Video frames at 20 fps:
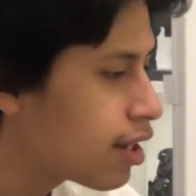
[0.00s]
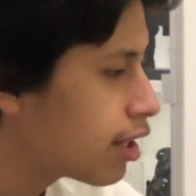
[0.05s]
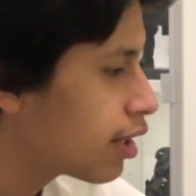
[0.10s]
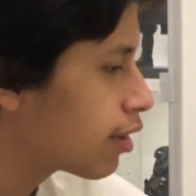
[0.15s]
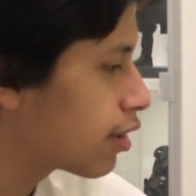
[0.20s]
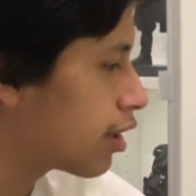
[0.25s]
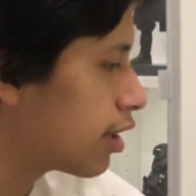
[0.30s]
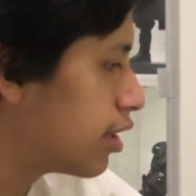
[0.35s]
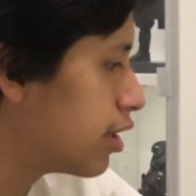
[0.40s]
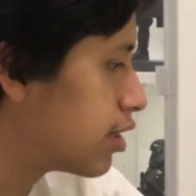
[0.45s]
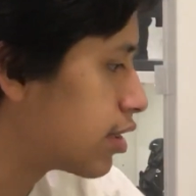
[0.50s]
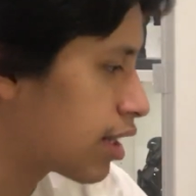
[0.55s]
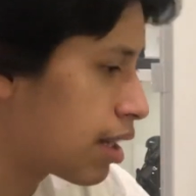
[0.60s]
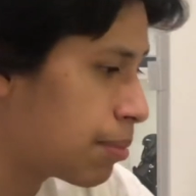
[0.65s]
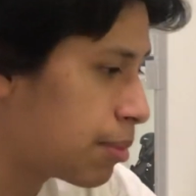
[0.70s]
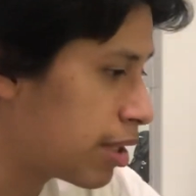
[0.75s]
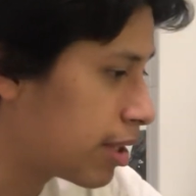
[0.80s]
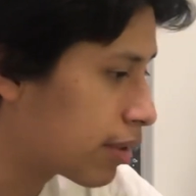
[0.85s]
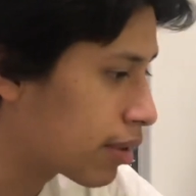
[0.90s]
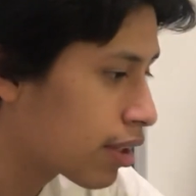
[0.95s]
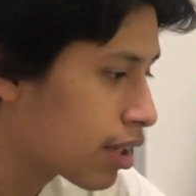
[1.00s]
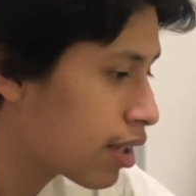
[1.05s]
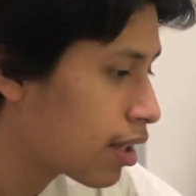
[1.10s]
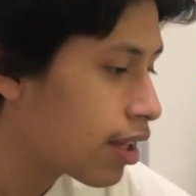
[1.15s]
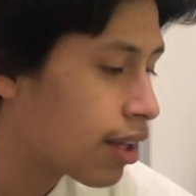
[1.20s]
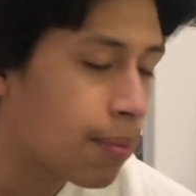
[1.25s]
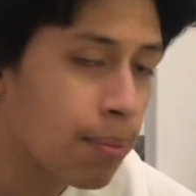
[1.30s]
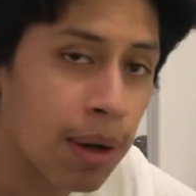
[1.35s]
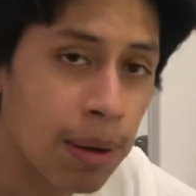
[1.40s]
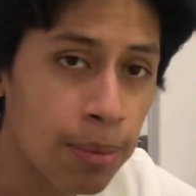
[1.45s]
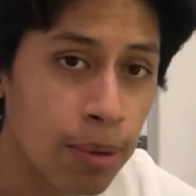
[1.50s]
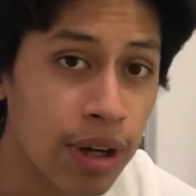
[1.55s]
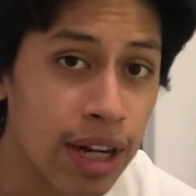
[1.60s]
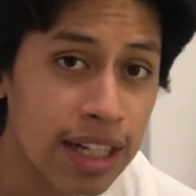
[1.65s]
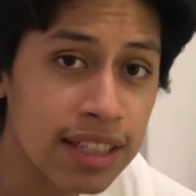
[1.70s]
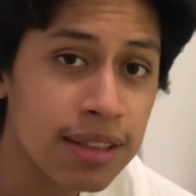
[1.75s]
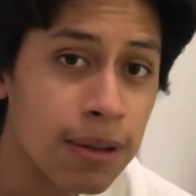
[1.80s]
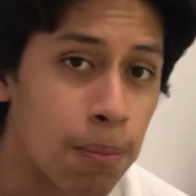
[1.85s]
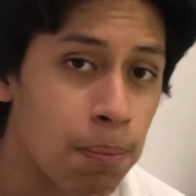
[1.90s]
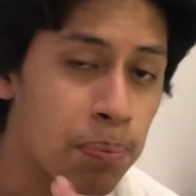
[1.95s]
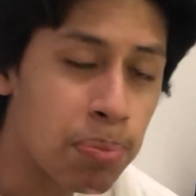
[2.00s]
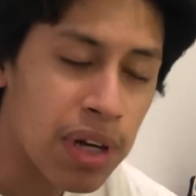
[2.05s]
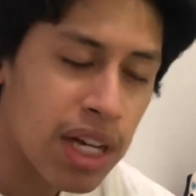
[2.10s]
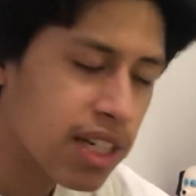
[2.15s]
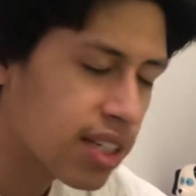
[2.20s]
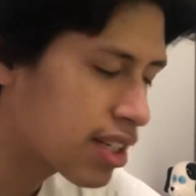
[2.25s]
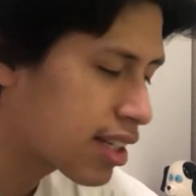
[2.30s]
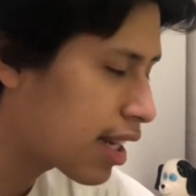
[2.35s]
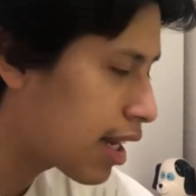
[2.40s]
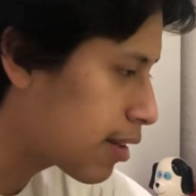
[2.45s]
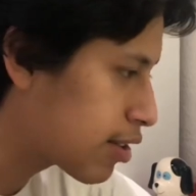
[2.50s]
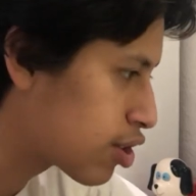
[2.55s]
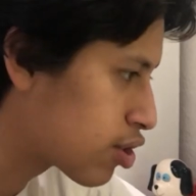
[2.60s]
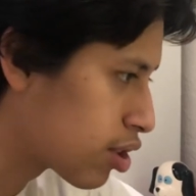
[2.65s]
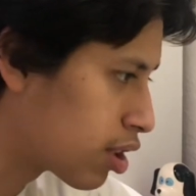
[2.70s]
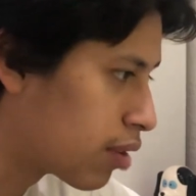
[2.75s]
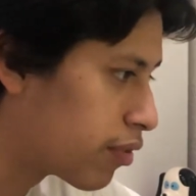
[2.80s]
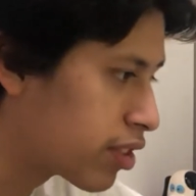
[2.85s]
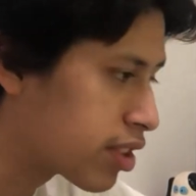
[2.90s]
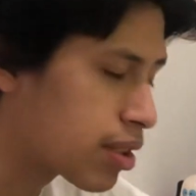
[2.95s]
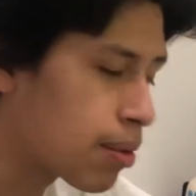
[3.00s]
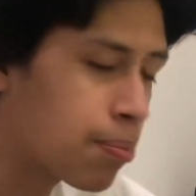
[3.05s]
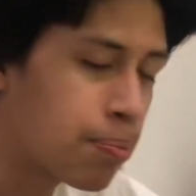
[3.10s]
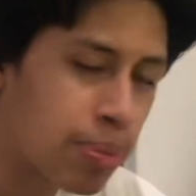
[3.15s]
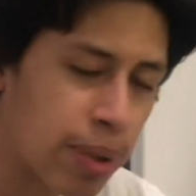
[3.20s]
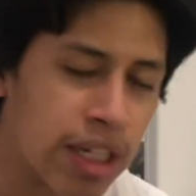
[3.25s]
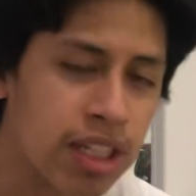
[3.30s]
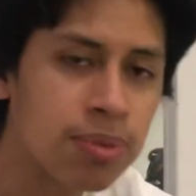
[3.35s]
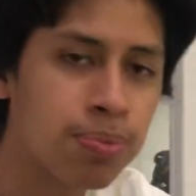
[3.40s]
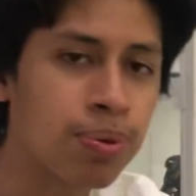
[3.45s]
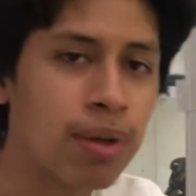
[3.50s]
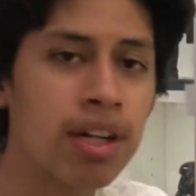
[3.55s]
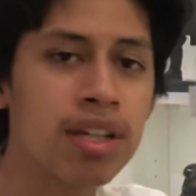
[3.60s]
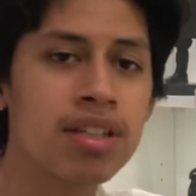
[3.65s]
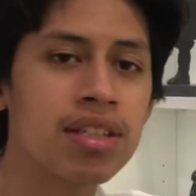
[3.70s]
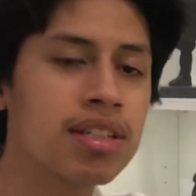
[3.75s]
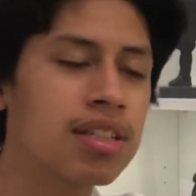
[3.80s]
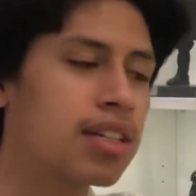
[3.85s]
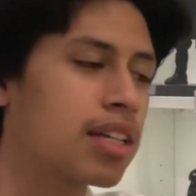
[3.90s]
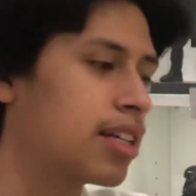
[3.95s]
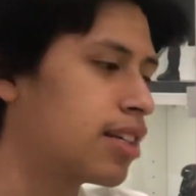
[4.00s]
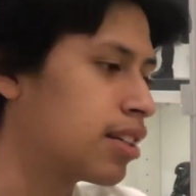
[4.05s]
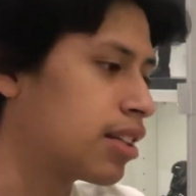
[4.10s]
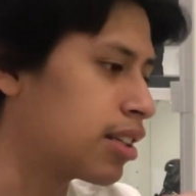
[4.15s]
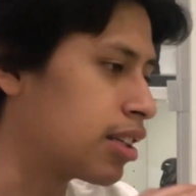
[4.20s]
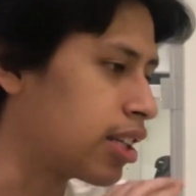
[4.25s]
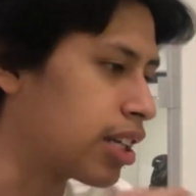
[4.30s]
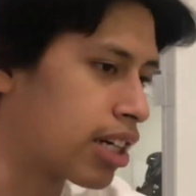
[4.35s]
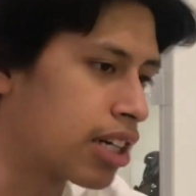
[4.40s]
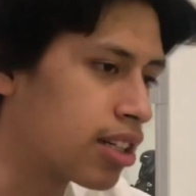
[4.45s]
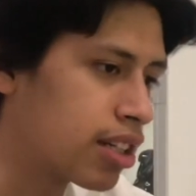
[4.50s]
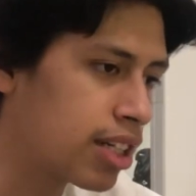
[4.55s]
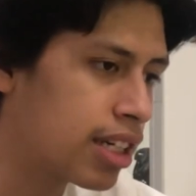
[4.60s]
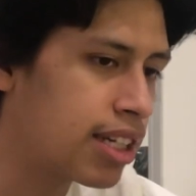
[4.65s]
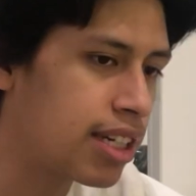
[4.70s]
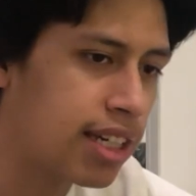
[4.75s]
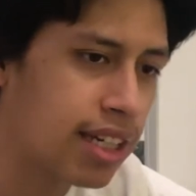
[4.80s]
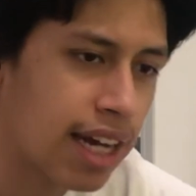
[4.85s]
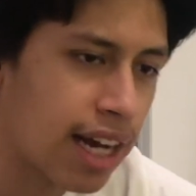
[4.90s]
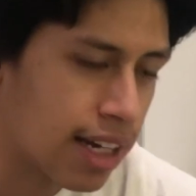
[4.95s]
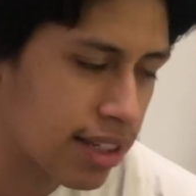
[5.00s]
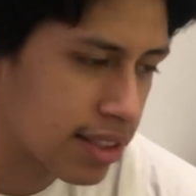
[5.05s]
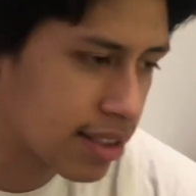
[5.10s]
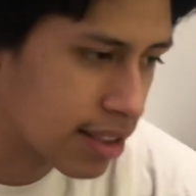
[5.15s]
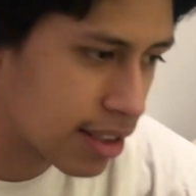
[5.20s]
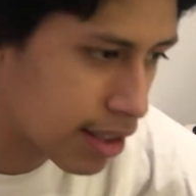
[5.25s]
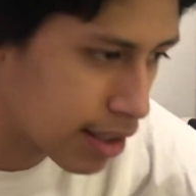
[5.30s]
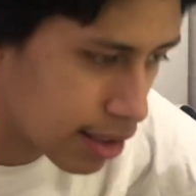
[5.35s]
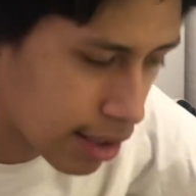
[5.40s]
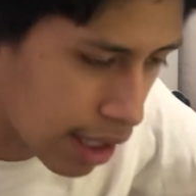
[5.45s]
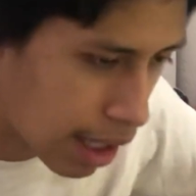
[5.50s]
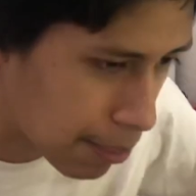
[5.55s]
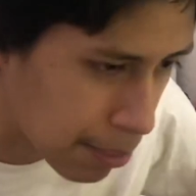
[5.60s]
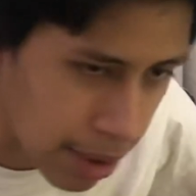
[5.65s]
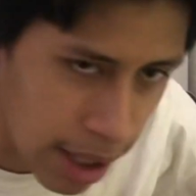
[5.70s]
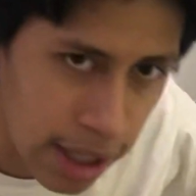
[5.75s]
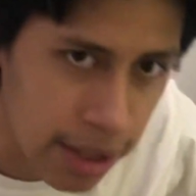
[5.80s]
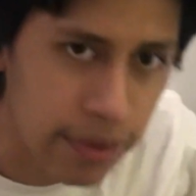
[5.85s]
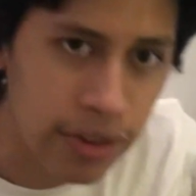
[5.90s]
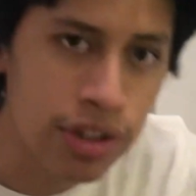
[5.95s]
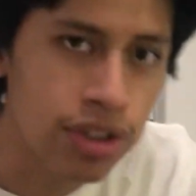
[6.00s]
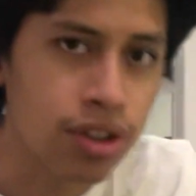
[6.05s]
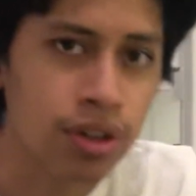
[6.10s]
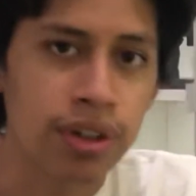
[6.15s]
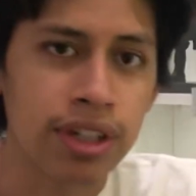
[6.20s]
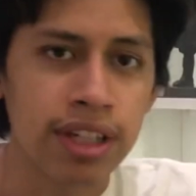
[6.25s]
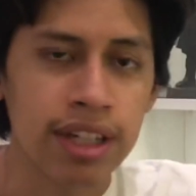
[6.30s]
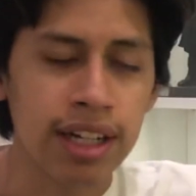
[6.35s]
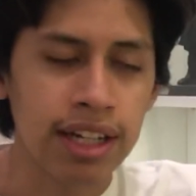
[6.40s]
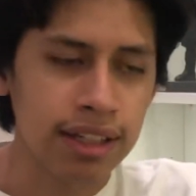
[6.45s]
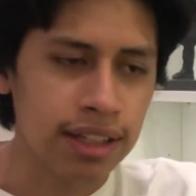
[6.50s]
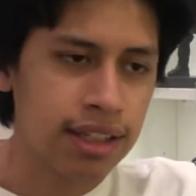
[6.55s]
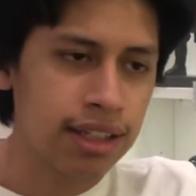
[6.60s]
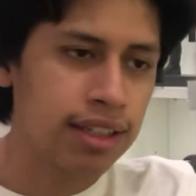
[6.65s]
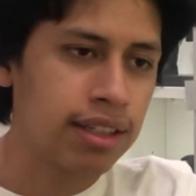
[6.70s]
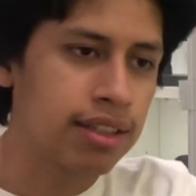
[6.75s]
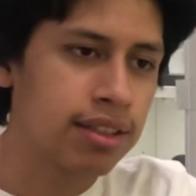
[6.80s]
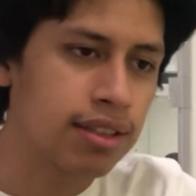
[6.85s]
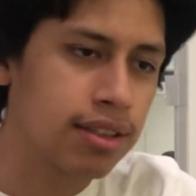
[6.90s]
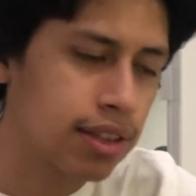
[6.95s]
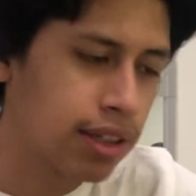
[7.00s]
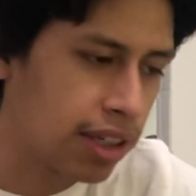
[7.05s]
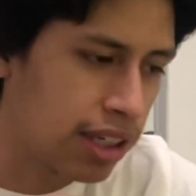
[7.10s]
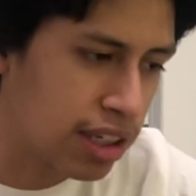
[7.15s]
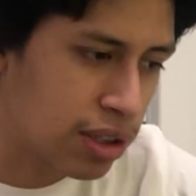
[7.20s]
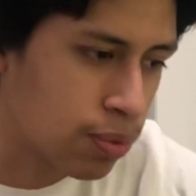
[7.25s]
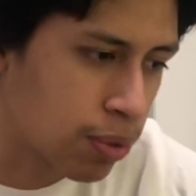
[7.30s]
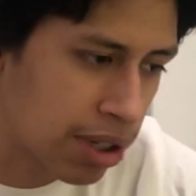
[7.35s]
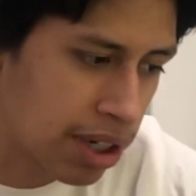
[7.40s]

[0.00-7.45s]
because I mean, my boy has the best service, the best prices, and literally he has. I'm not even joking. He's one of